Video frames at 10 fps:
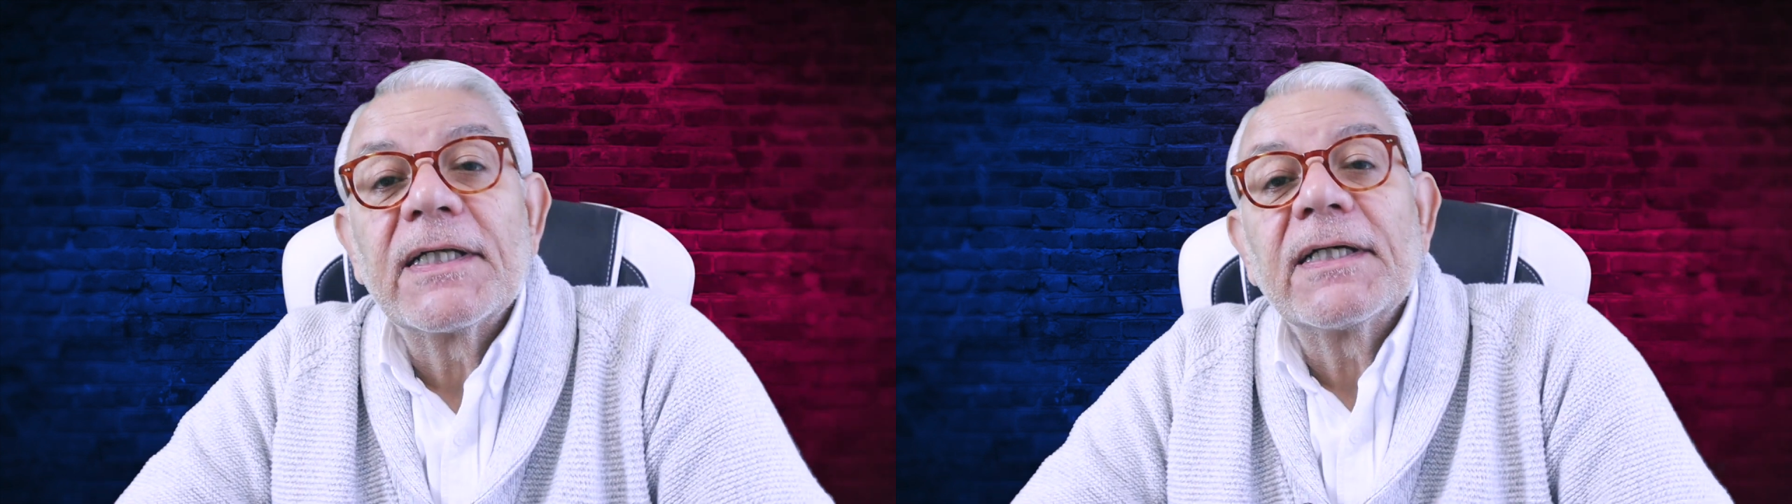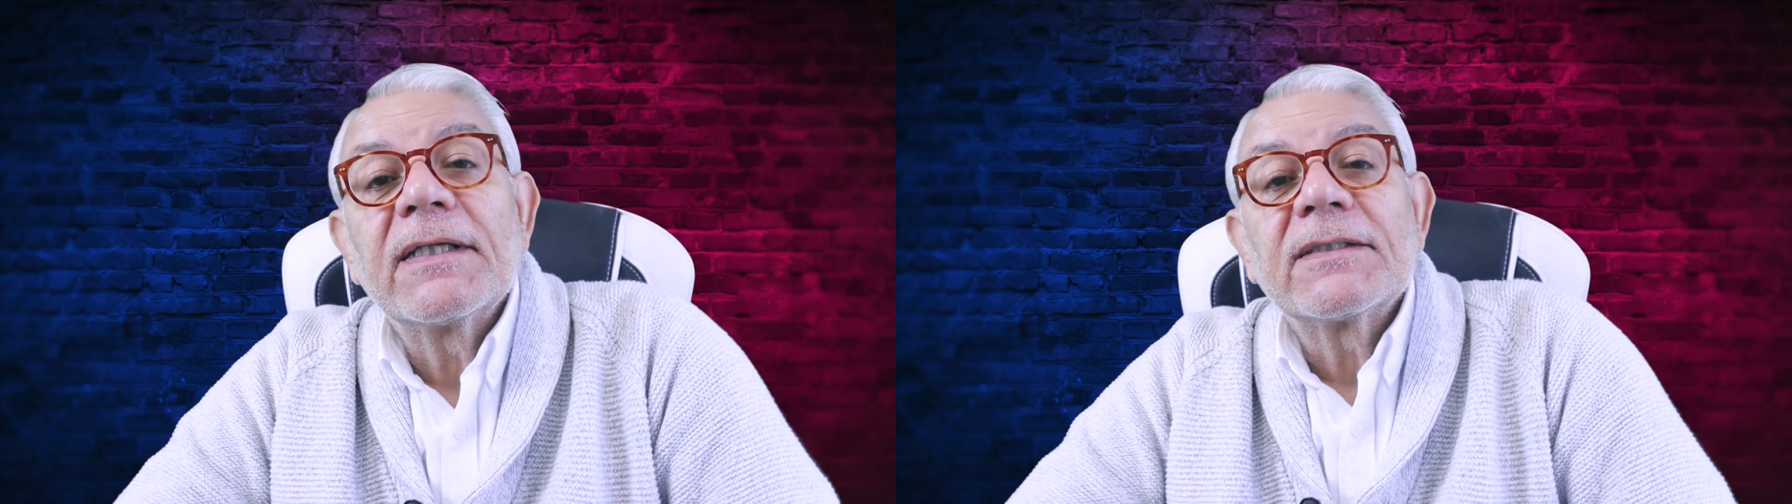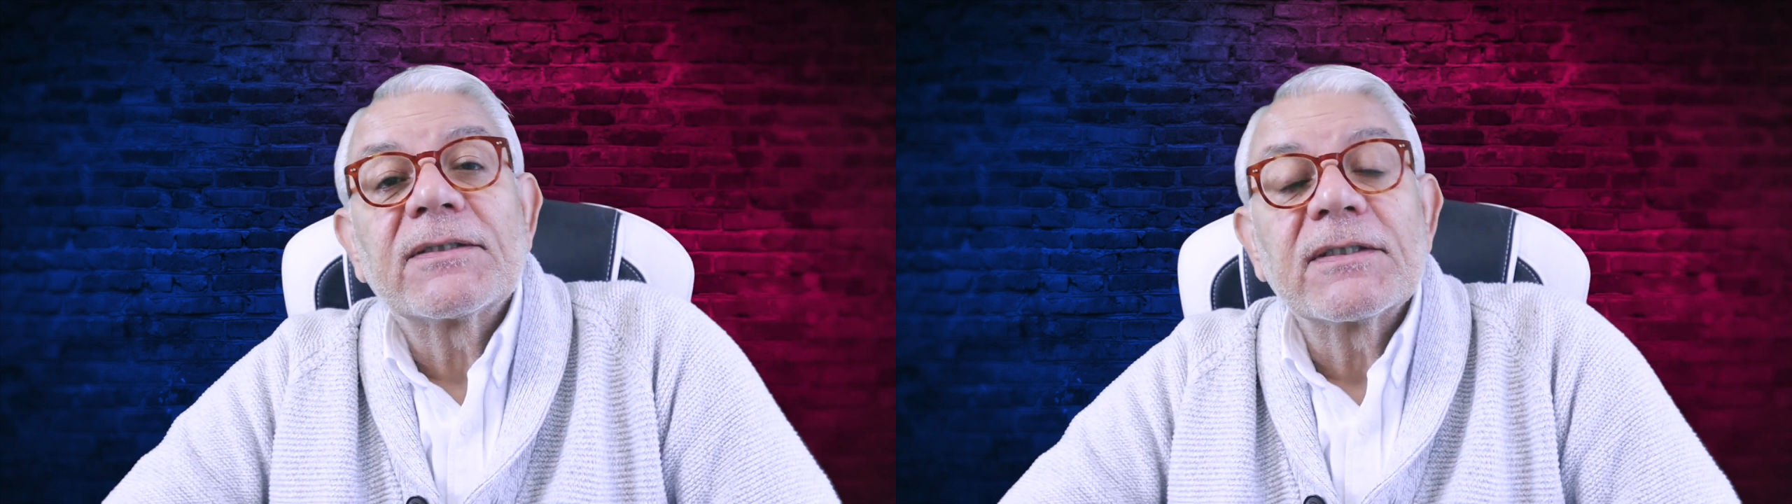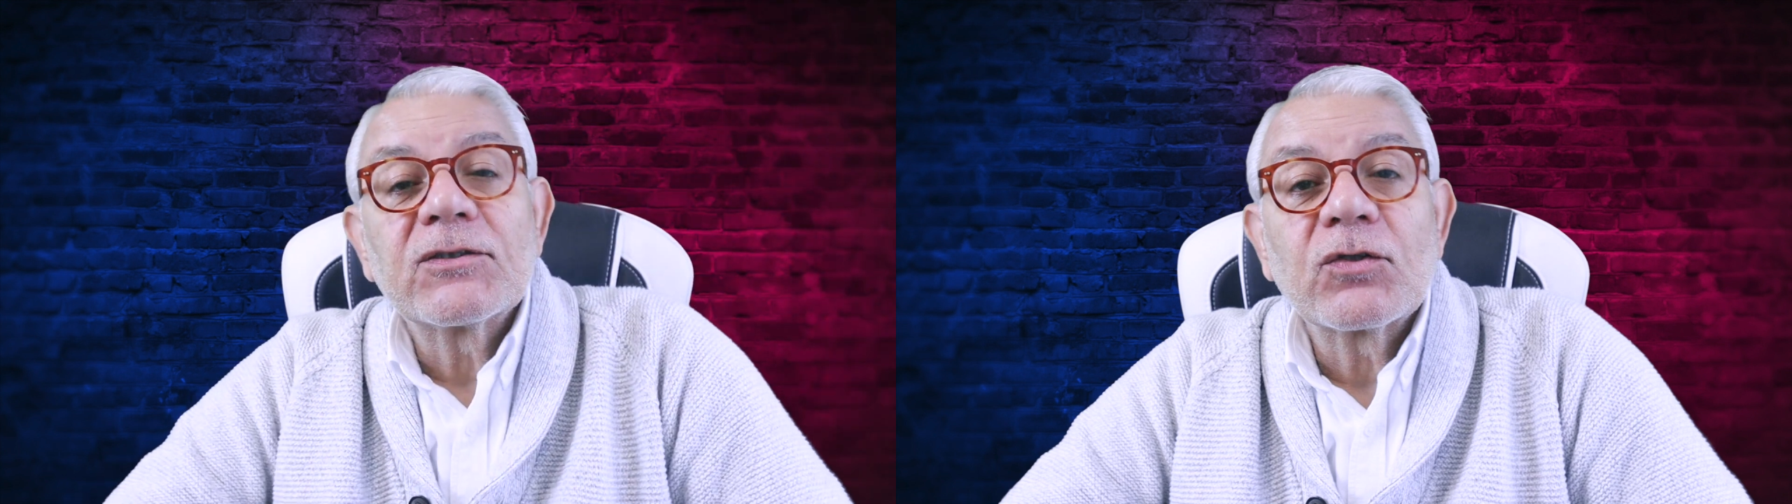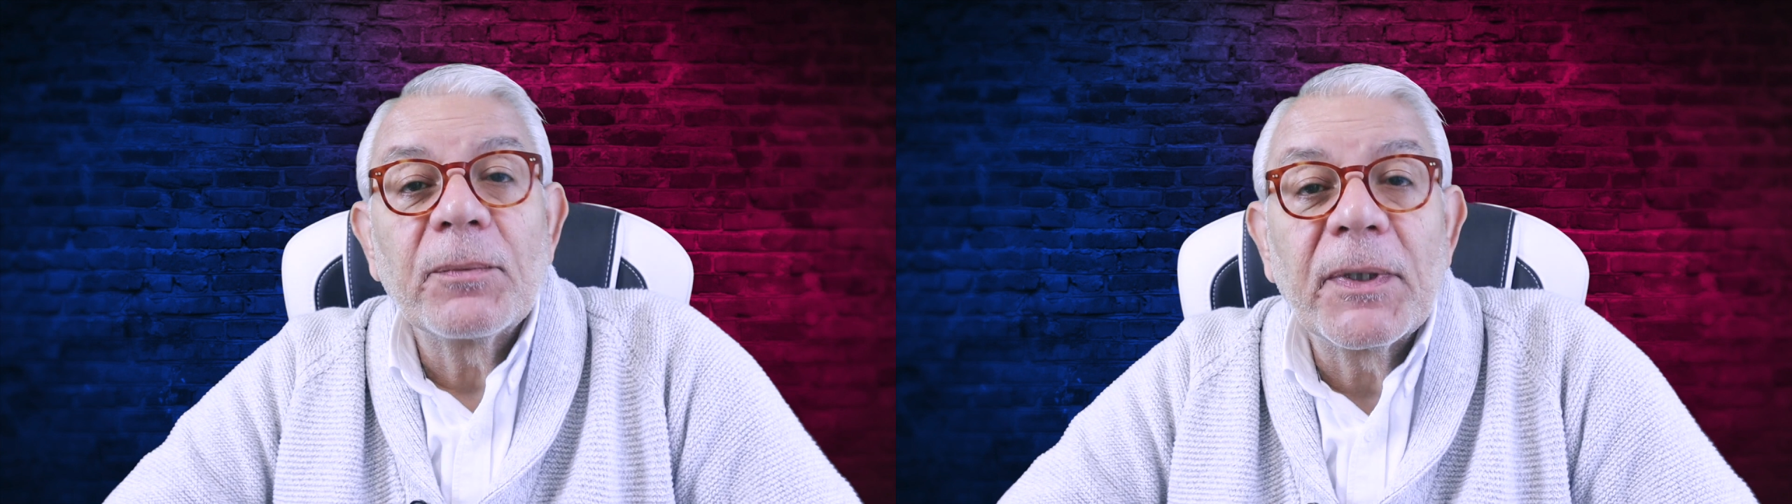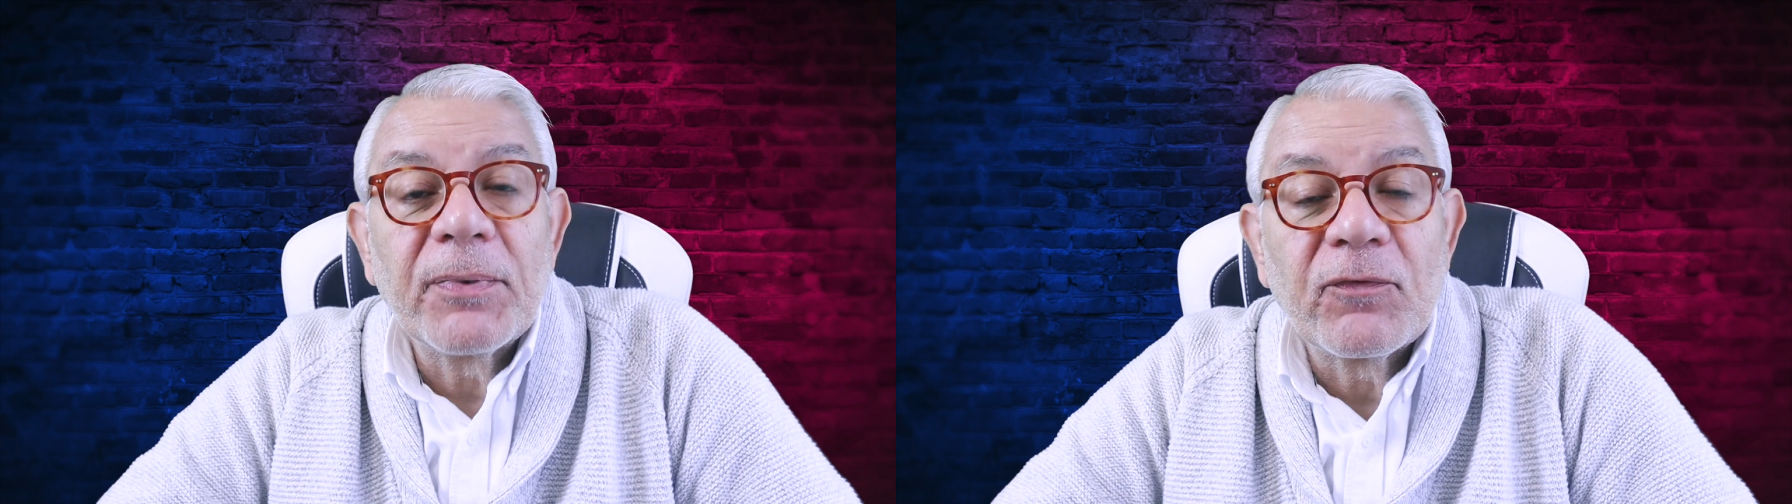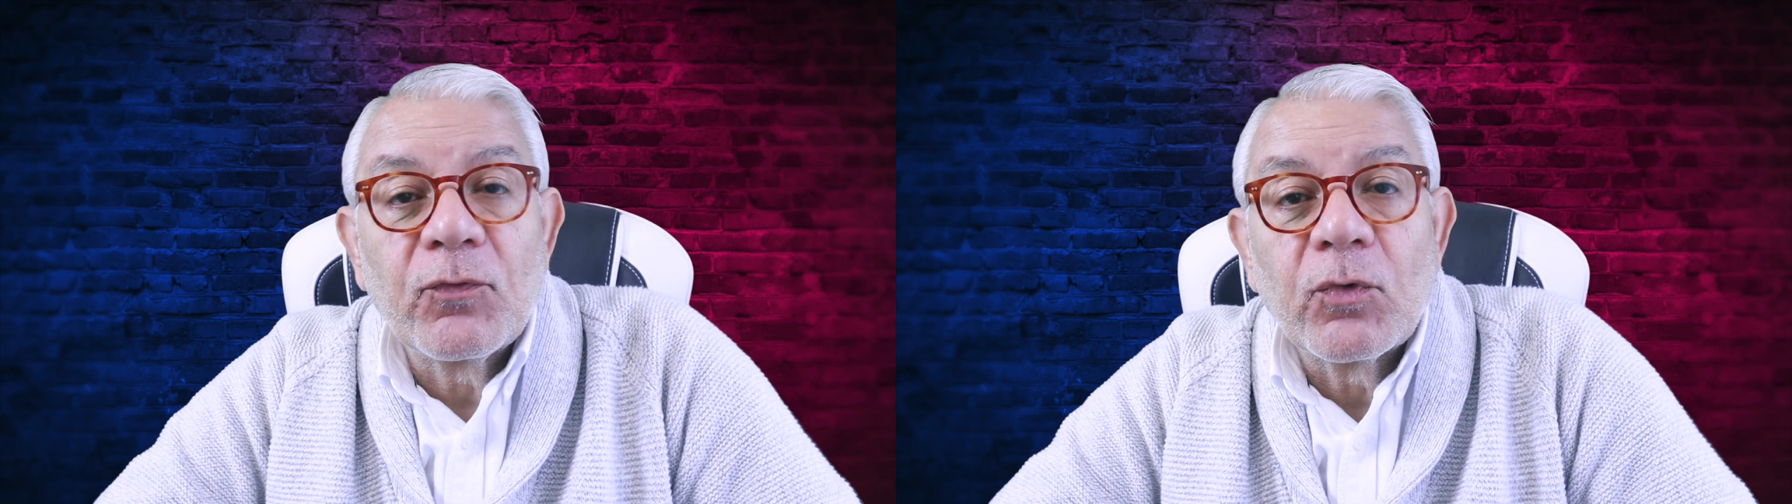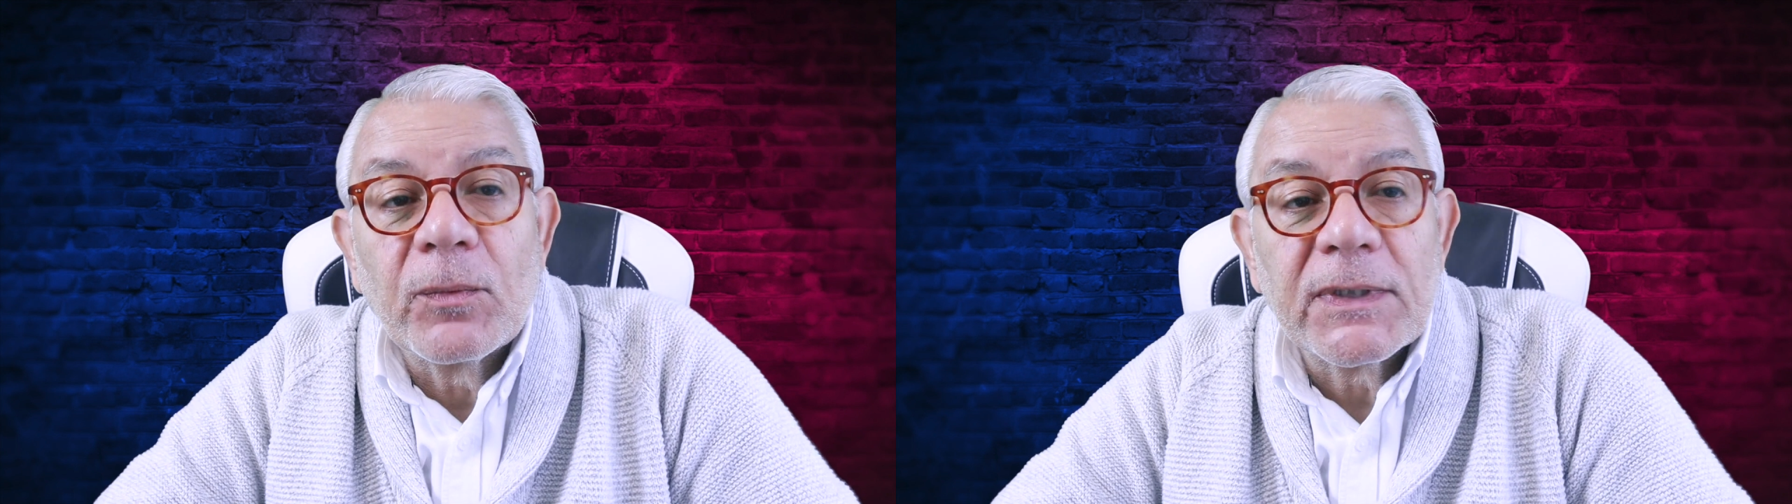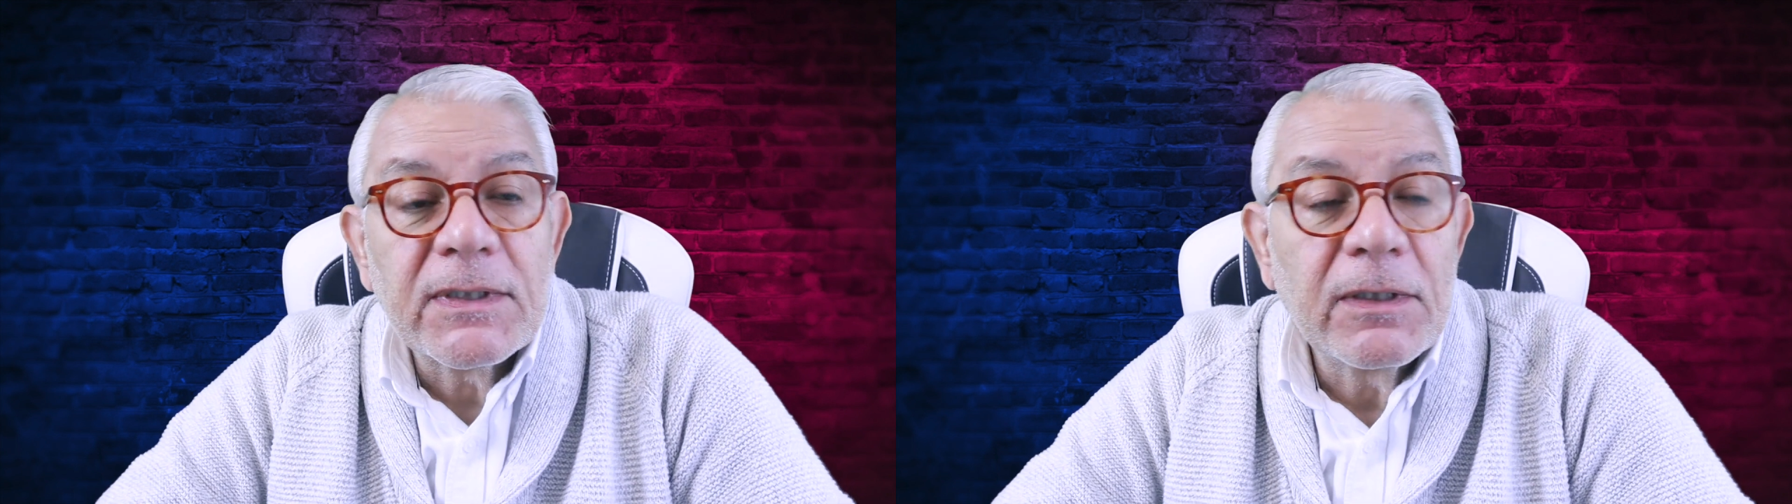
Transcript: let's talk about performance.